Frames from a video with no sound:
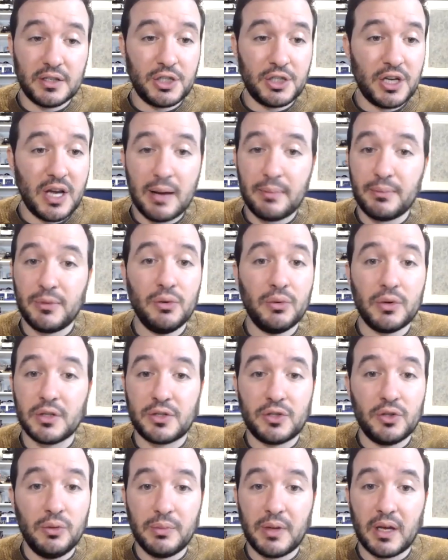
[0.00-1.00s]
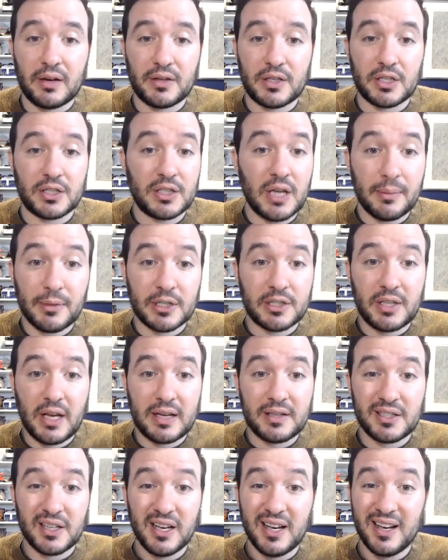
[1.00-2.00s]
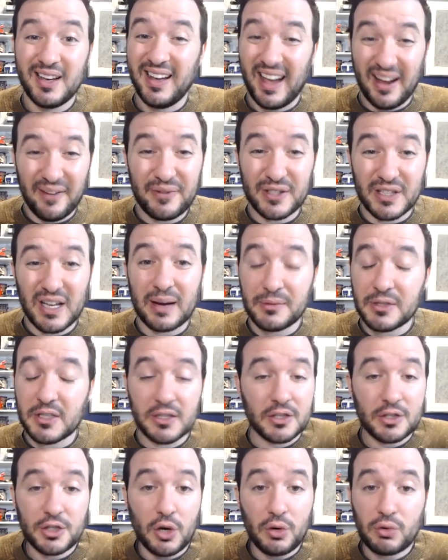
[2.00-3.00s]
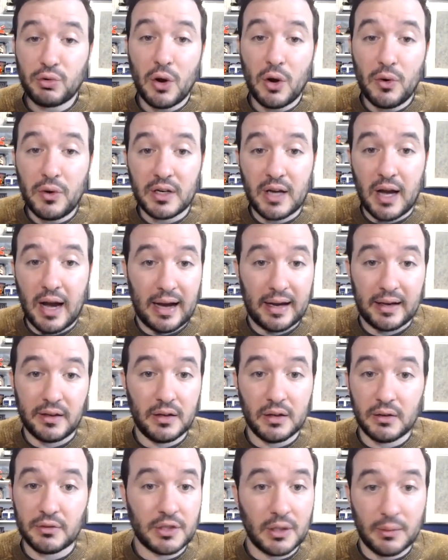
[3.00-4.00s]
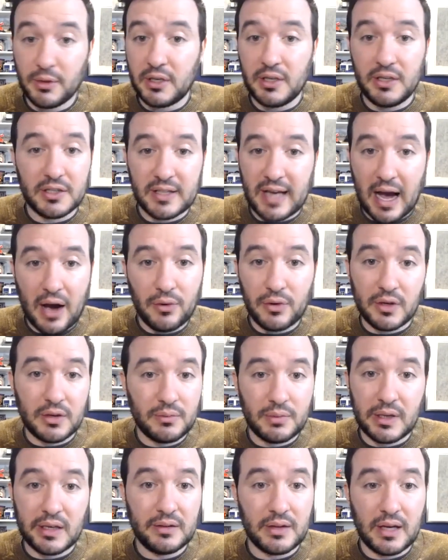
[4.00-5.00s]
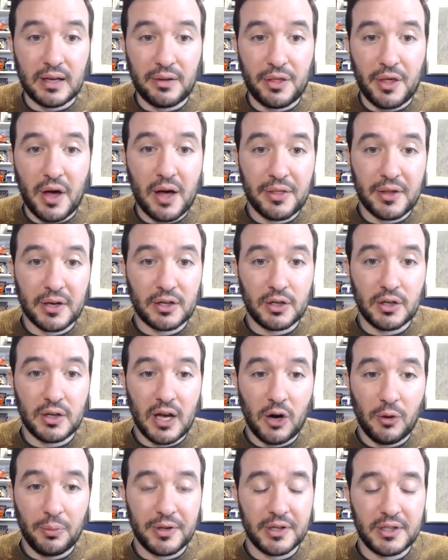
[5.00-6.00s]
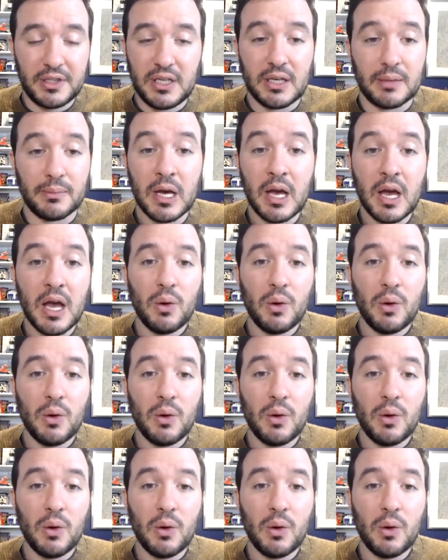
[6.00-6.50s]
GM, you would assume that to some extent Anfernee Simons is a Joe Cronin guy, you know, someone he scouted and, and thought that could help the team.